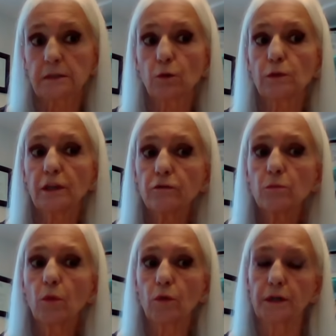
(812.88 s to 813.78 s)
So
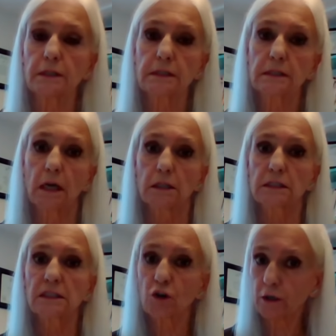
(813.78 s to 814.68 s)
livor mortis
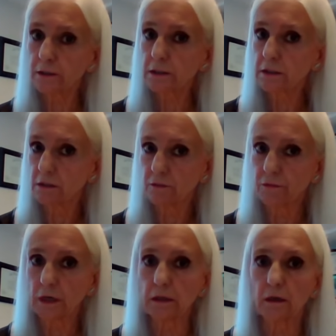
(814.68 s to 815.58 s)
starts to
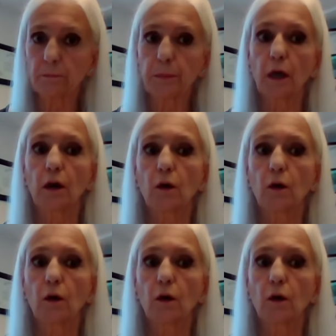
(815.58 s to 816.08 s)
develop